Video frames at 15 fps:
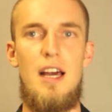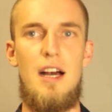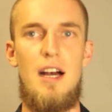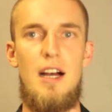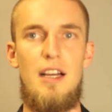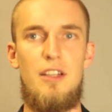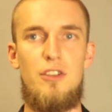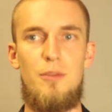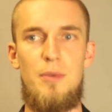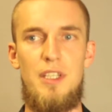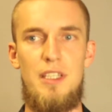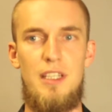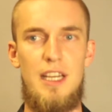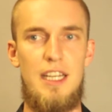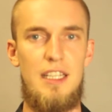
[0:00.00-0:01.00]
It could
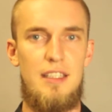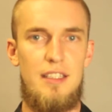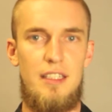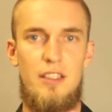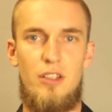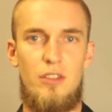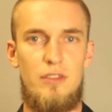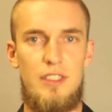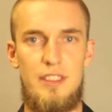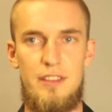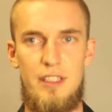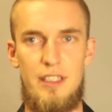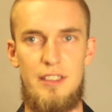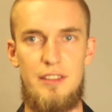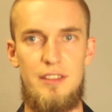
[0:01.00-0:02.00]
be anything along these
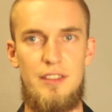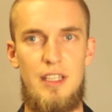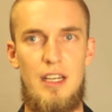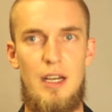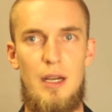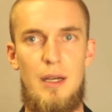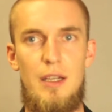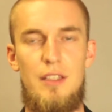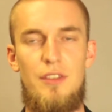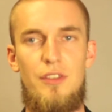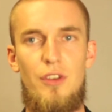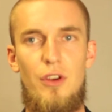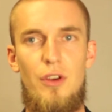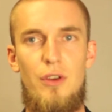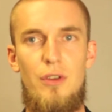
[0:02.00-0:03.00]
lines.
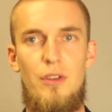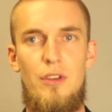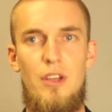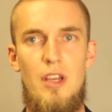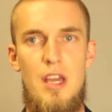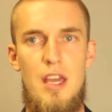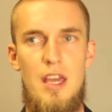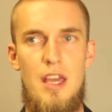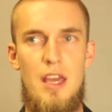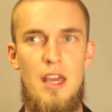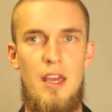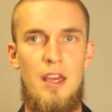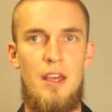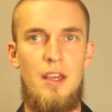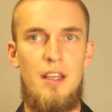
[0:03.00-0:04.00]
So
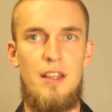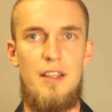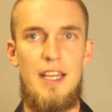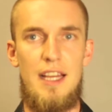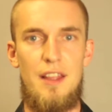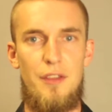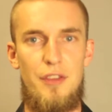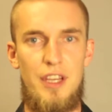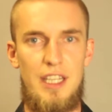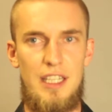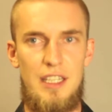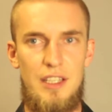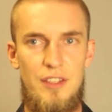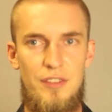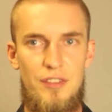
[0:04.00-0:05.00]
the other thing
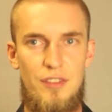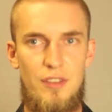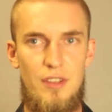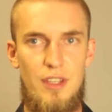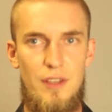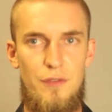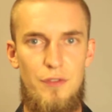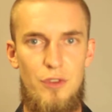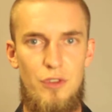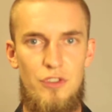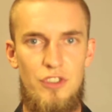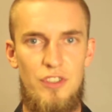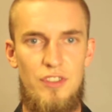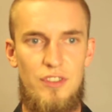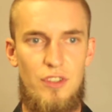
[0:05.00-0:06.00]
is, if you
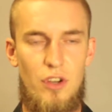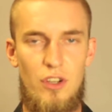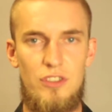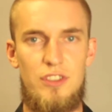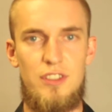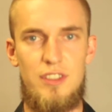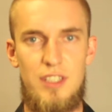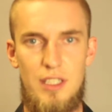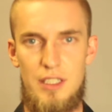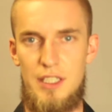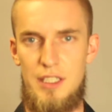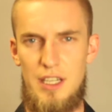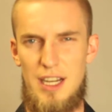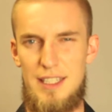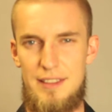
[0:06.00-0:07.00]
just
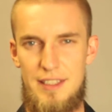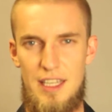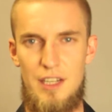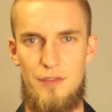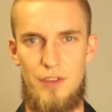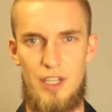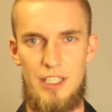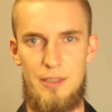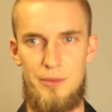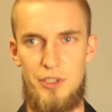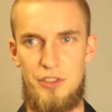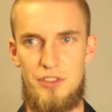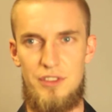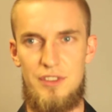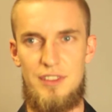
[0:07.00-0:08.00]
consciously identify the
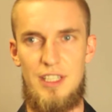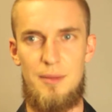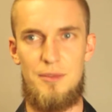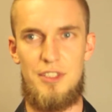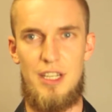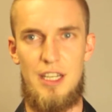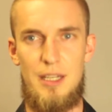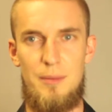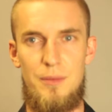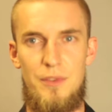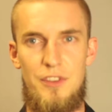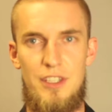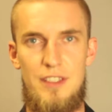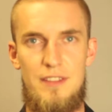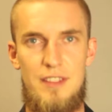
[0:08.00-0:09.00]
emotion,
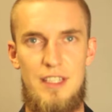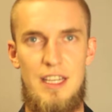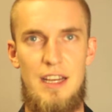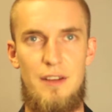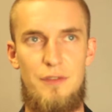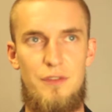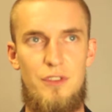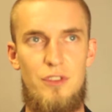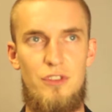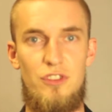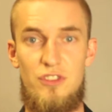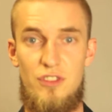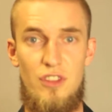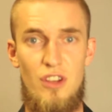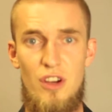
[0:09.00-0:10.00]
sometimes it's enough to
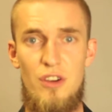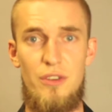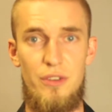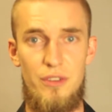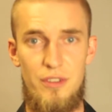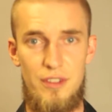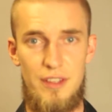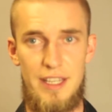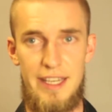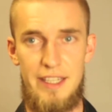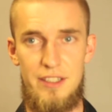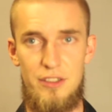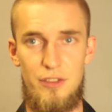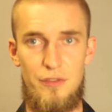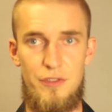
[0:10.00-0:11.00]
just know
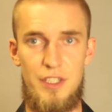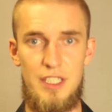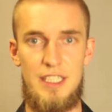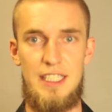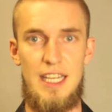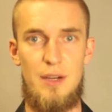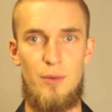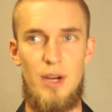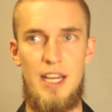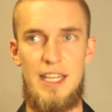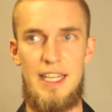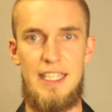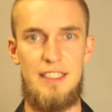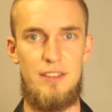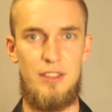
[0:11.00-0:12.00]
that you're feeling that
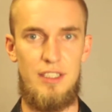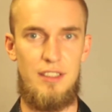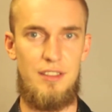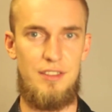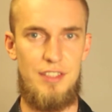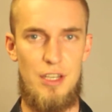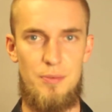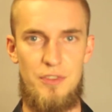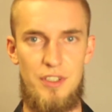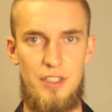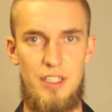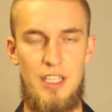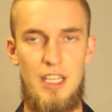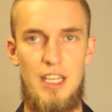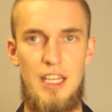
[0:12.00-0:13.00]
way and to accept
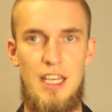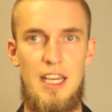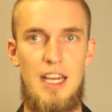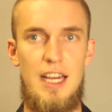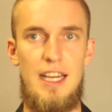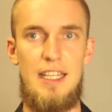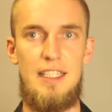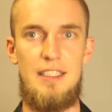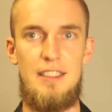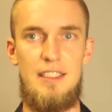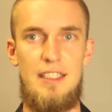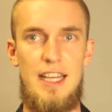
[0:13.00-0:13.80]
it. And in